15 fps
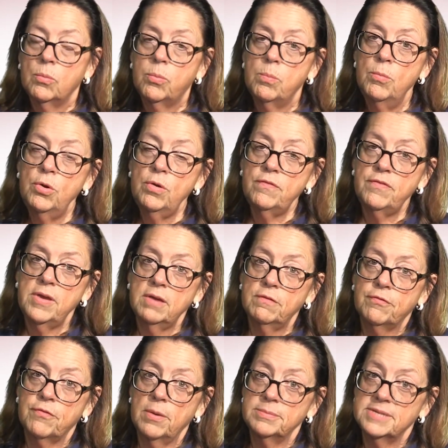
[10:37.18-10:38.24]
Moving
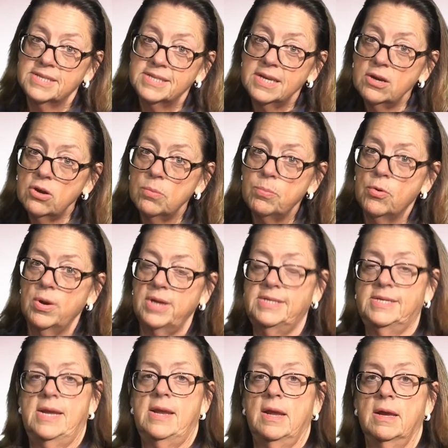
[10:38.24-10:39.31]
from single point
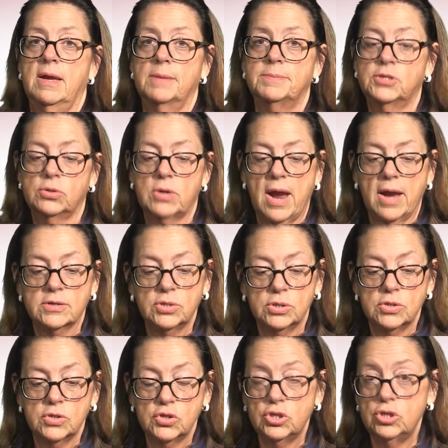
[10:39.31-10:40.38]
data
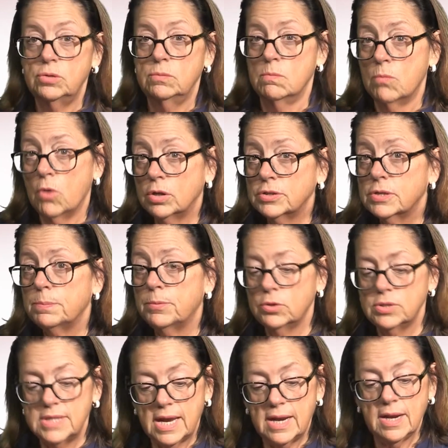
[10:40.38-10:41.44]
abstractions to
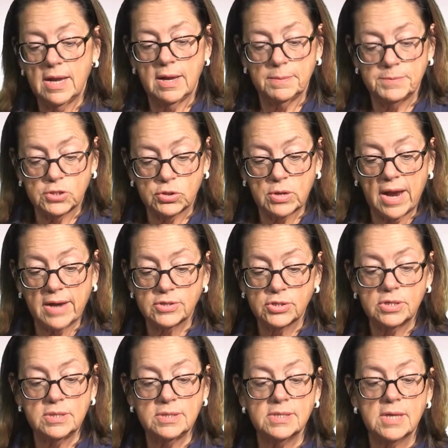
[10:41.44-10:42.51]
multiple data
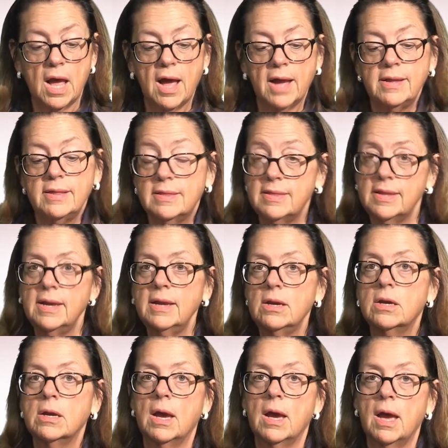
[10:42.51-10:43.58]
abstractions, I
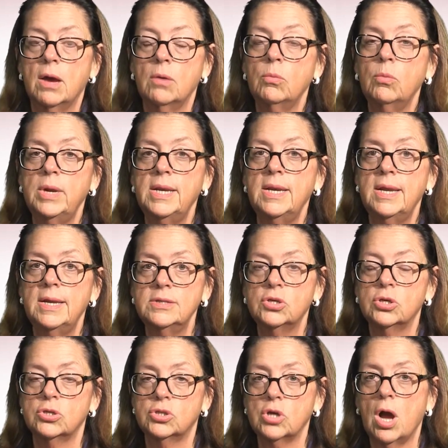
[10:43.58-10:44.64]
think we need
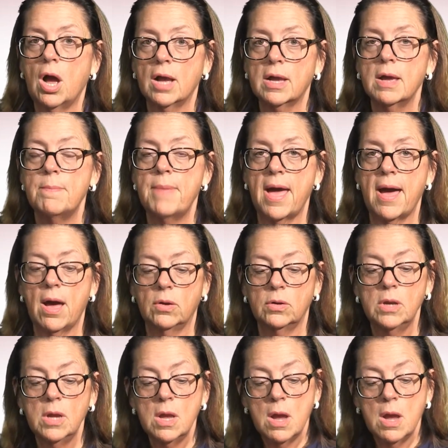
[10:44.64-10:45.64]
to talk about